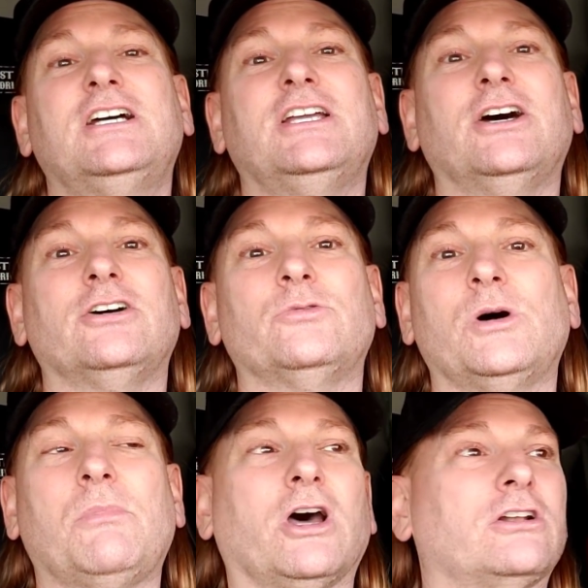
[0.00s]
you know,
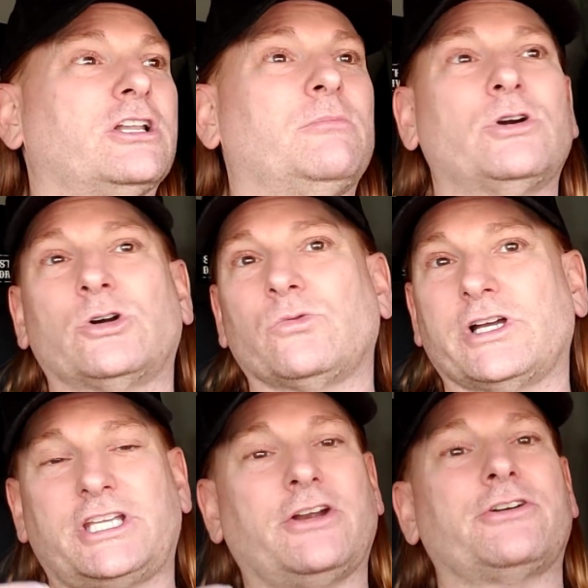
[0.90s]
what model number,
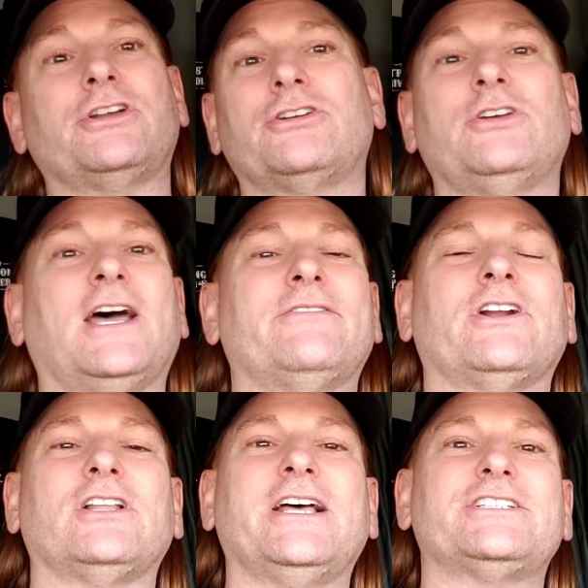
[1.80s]
what carrier you have, and
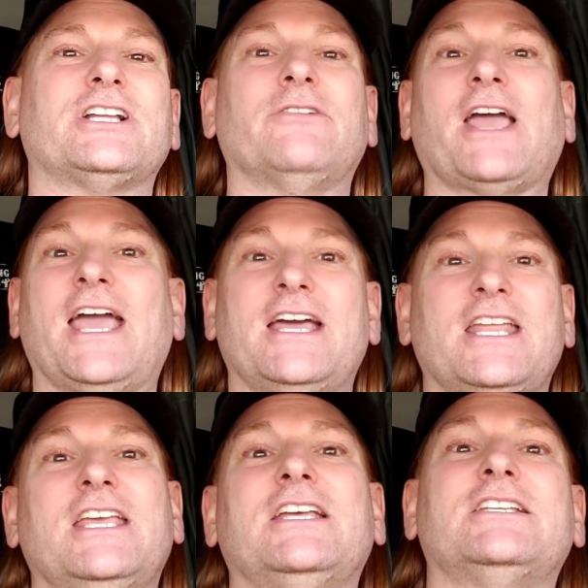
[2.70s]
all that stuff,
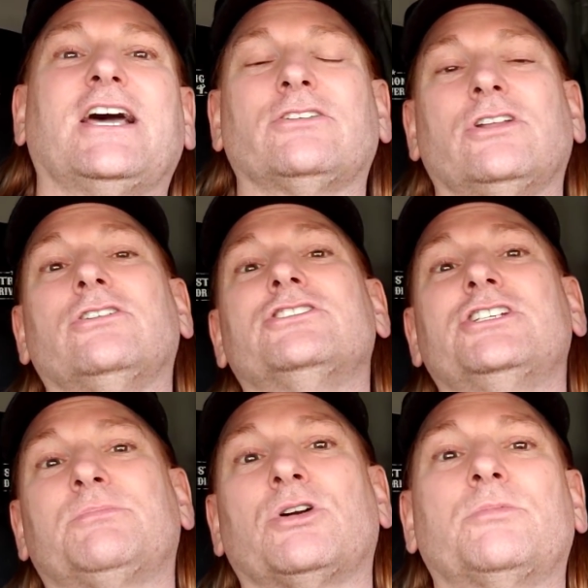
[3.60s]
and it downloads
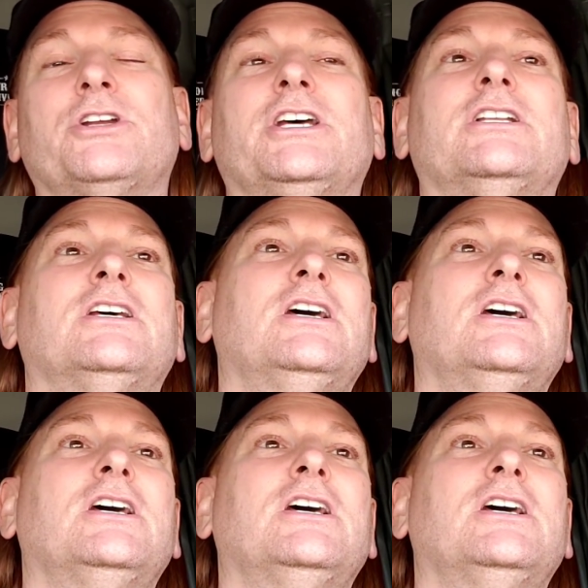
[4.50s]
the appropriate